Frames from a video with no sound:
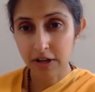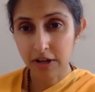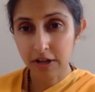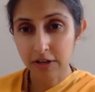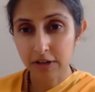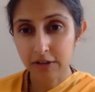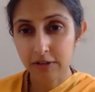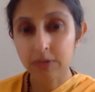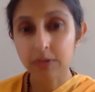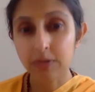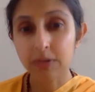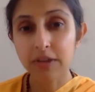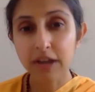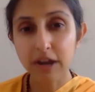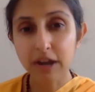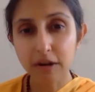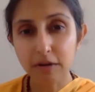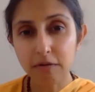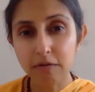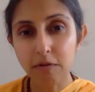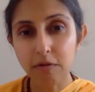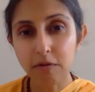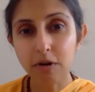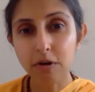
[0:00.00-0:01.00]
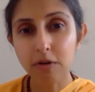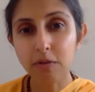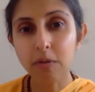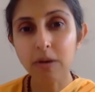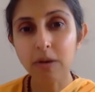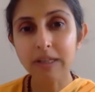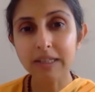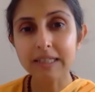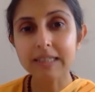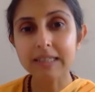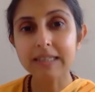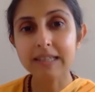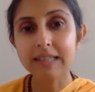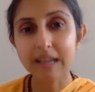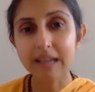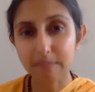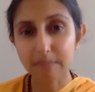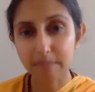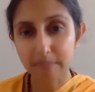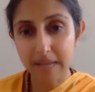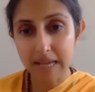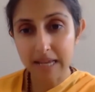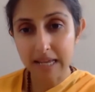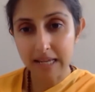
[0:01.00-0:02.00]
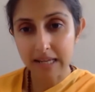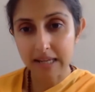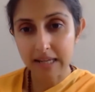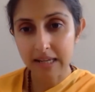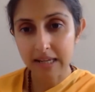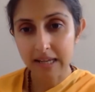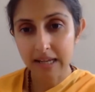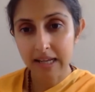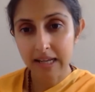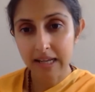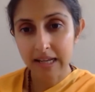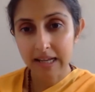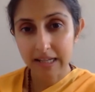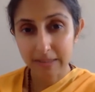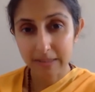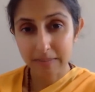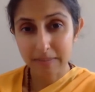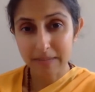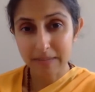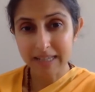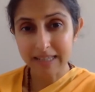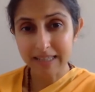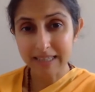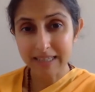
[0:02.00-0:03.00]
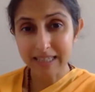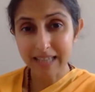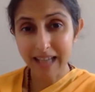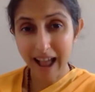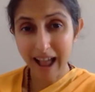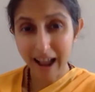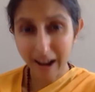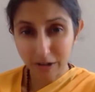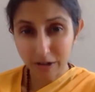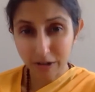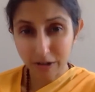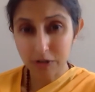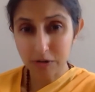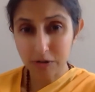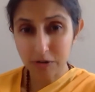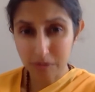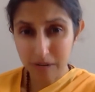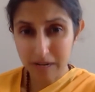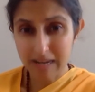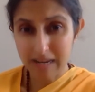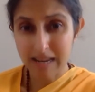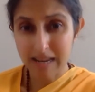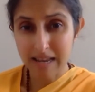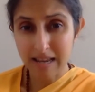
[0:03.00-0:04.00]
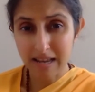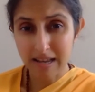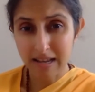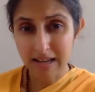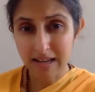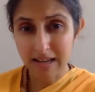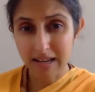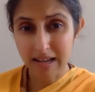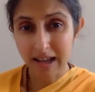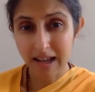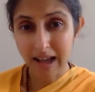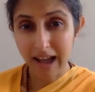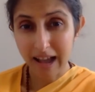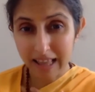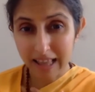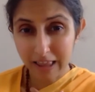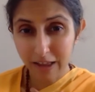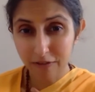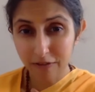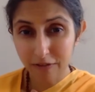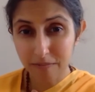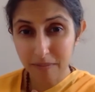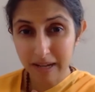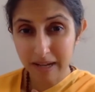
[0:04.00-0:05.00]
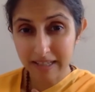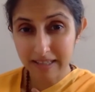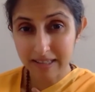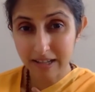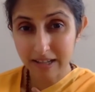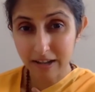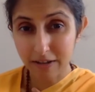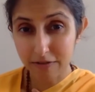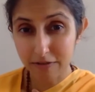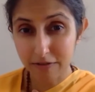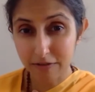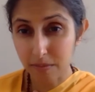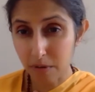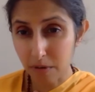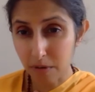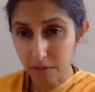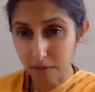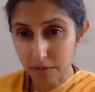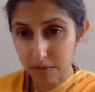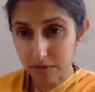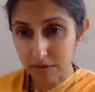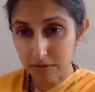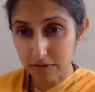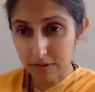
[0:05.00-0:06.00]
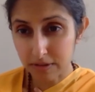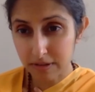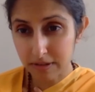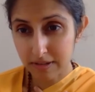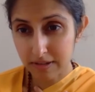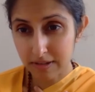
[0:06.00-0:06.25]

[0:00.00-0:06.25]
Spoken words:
So therefore, what does that mean? It means actually, I love myself the most.